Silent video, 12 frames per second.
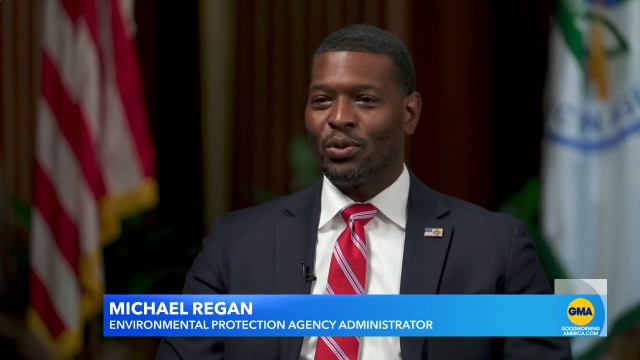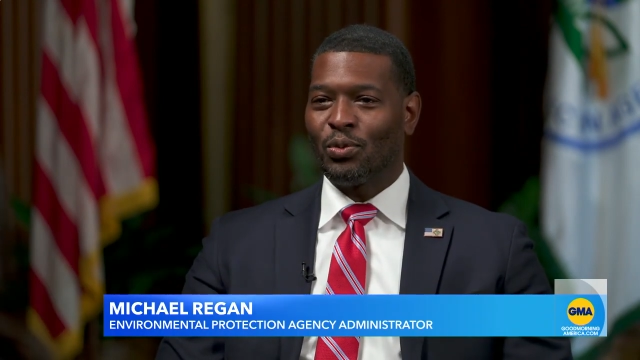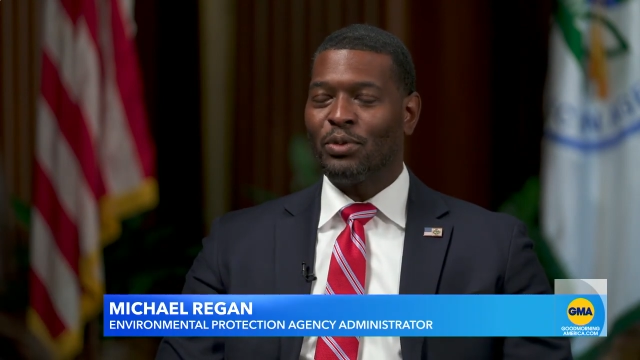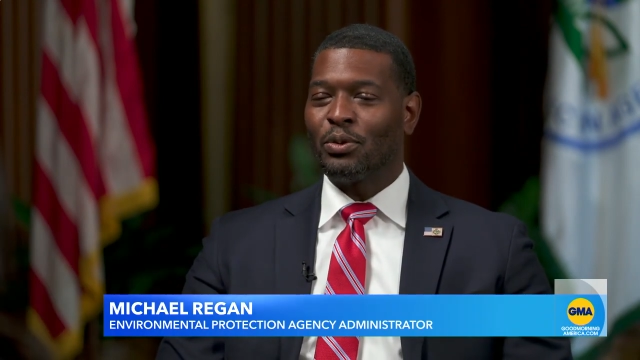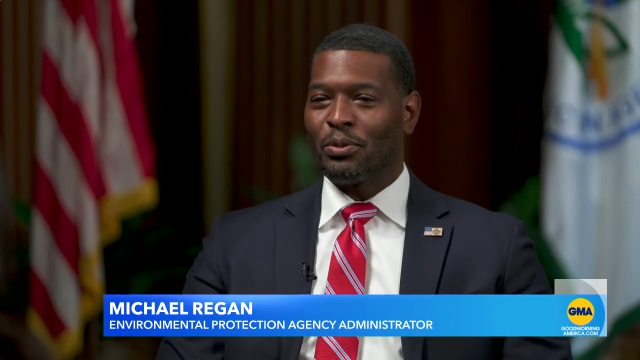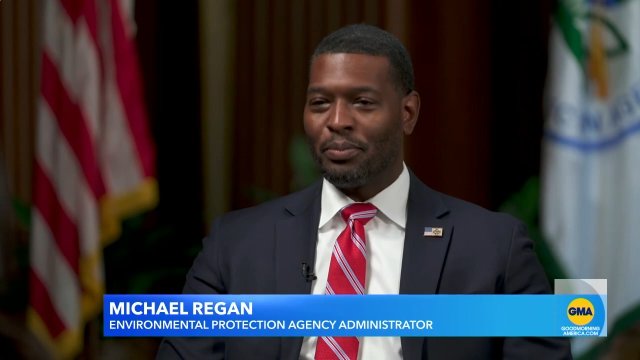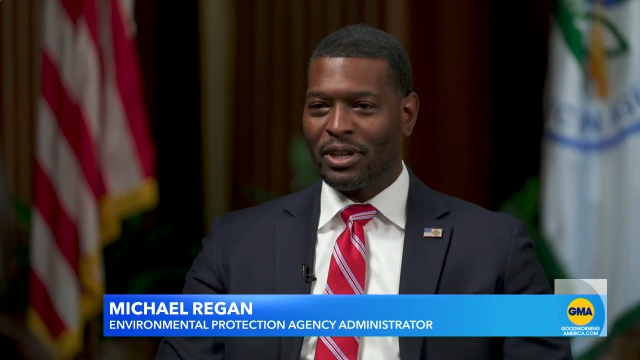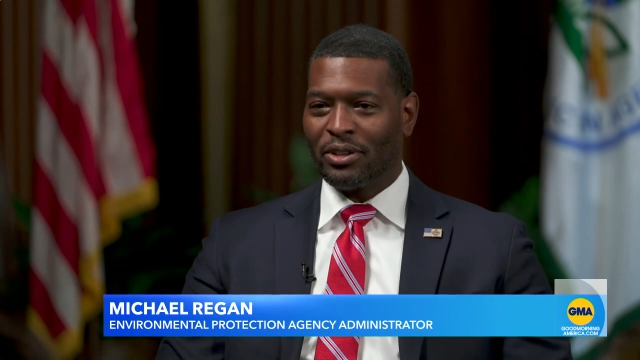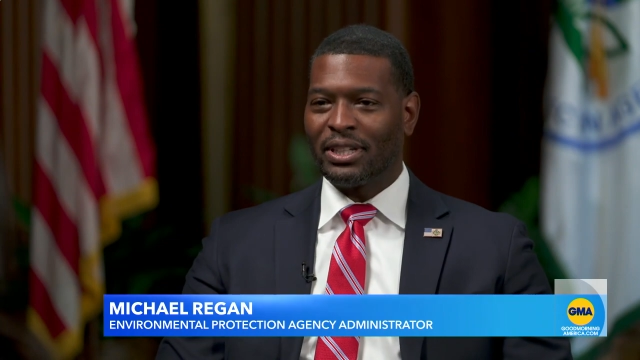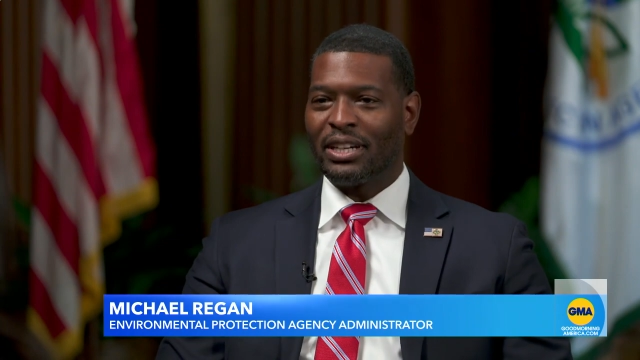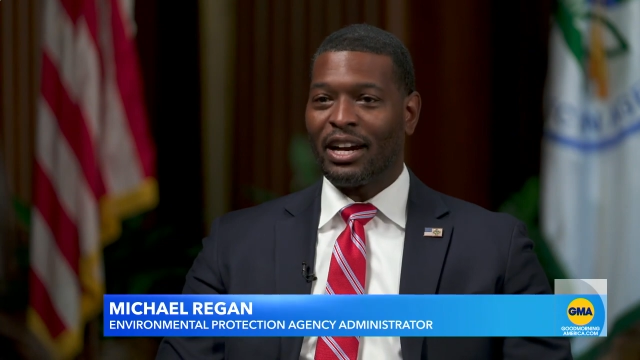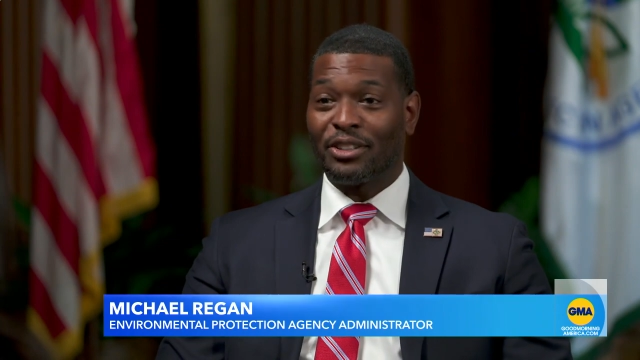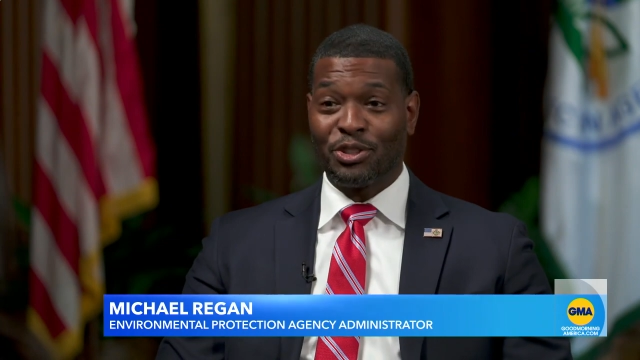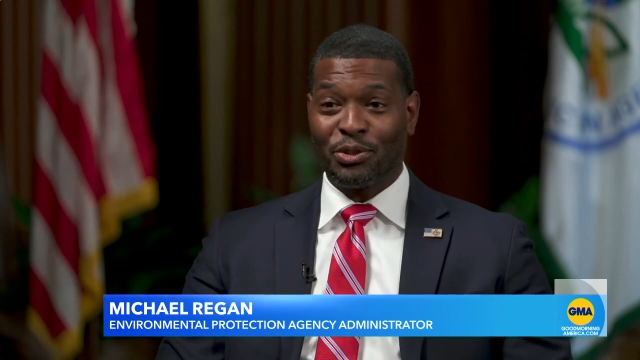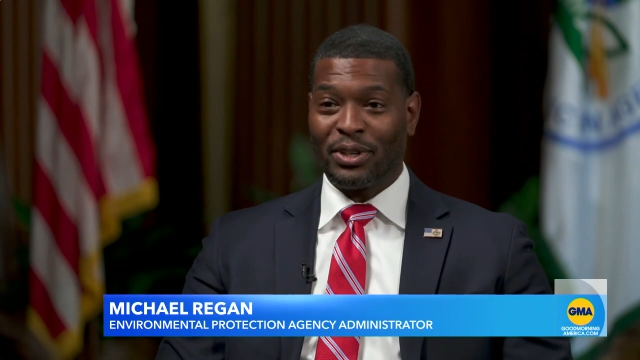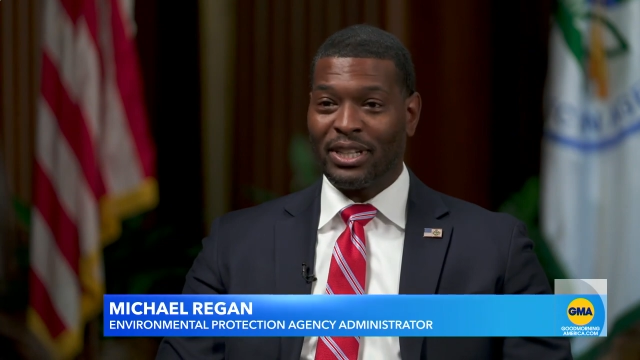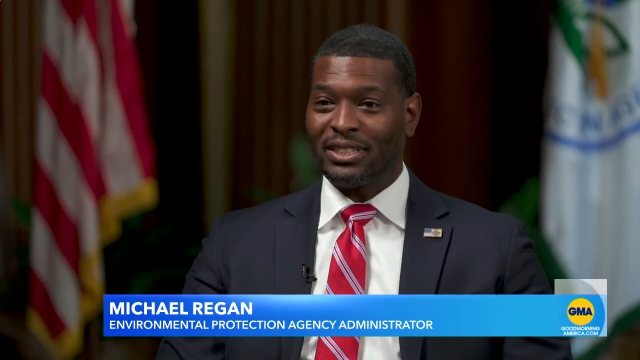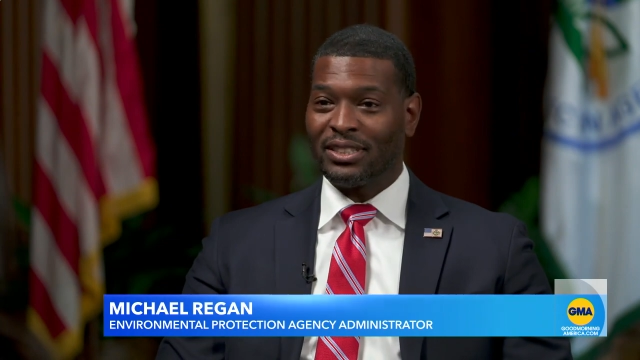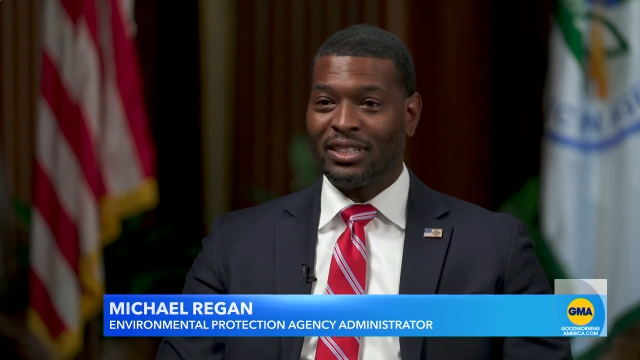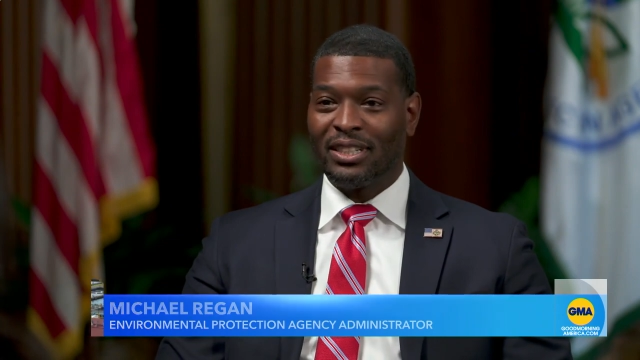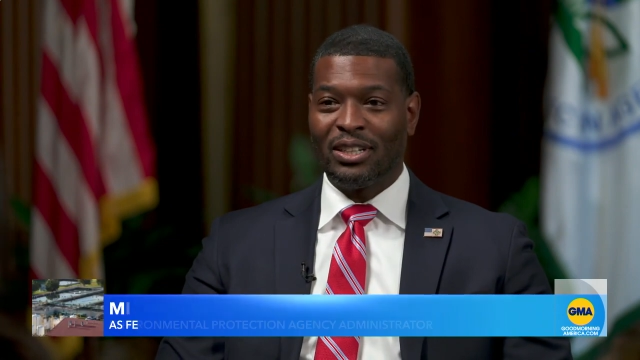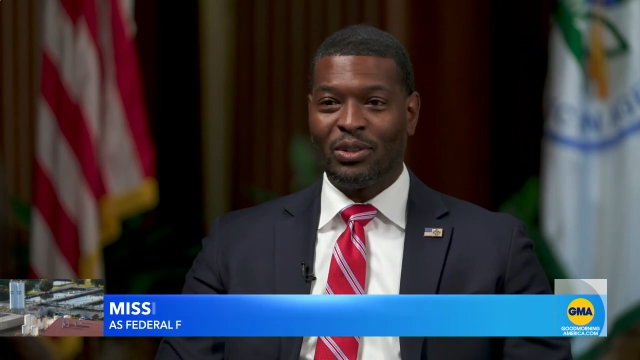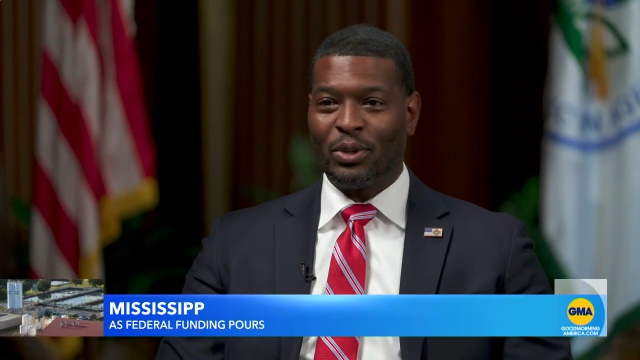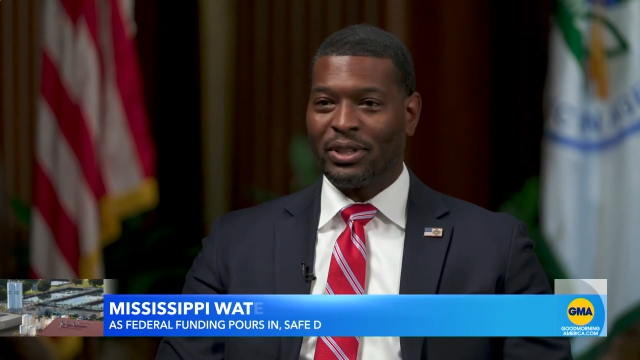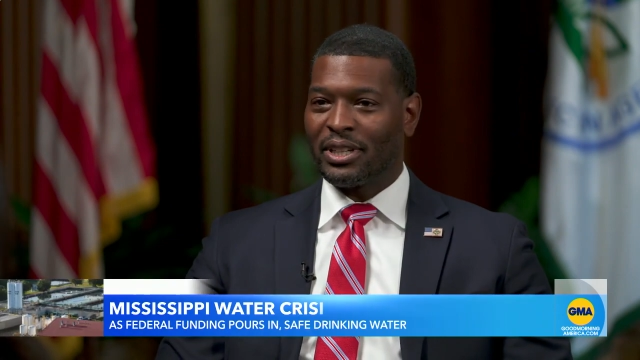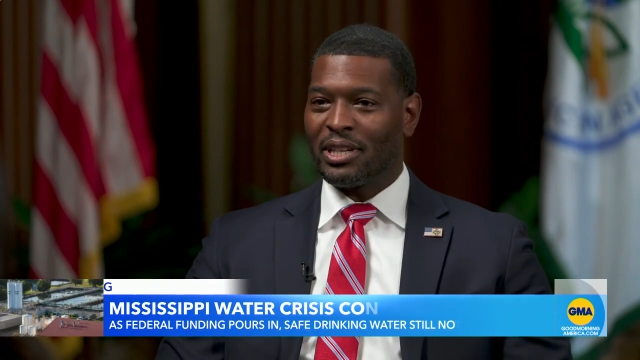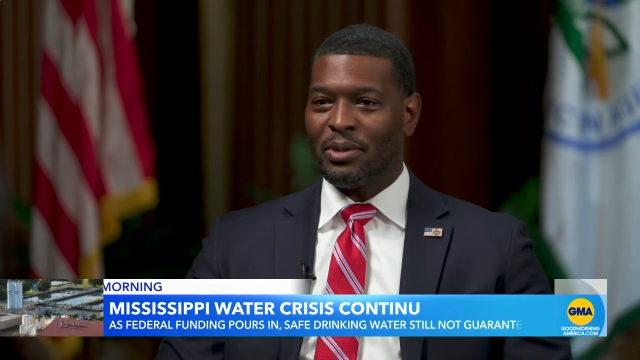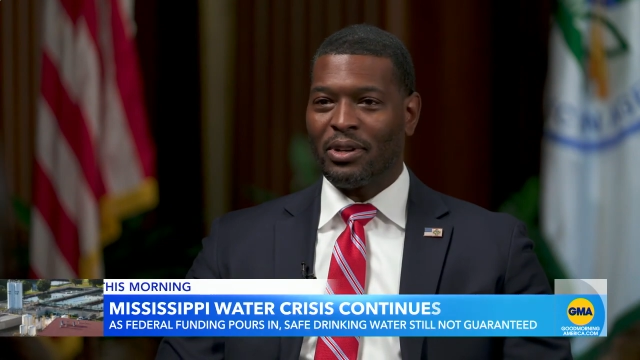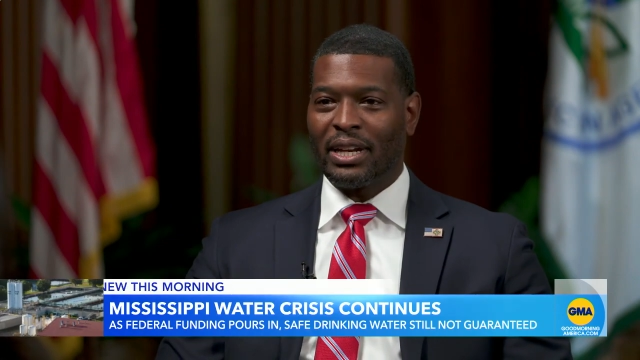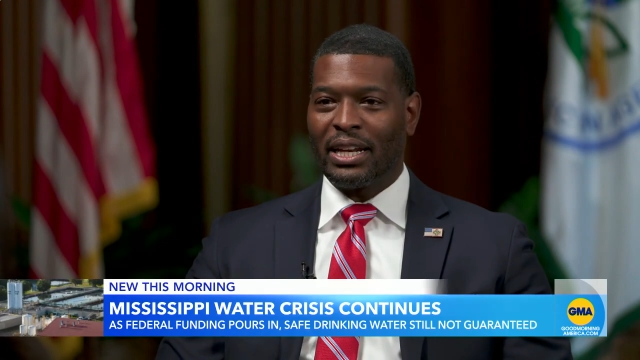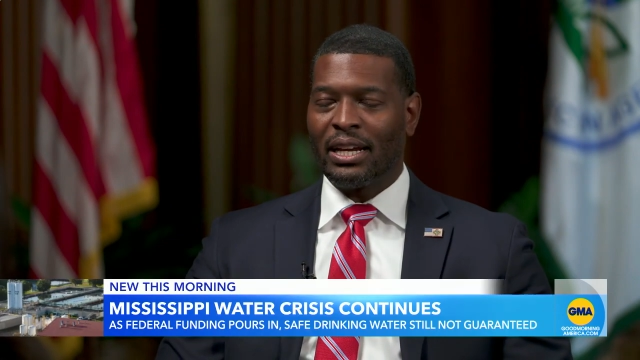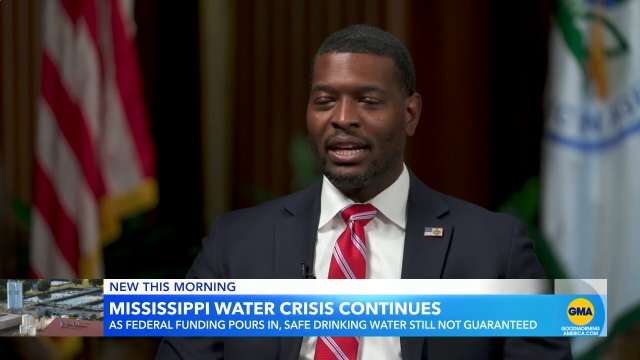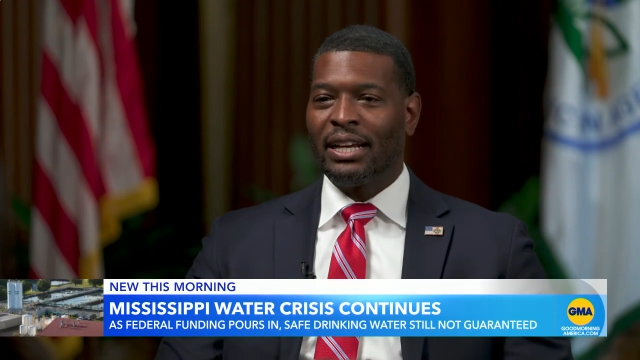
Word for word: we're rebuilding our trust with the community.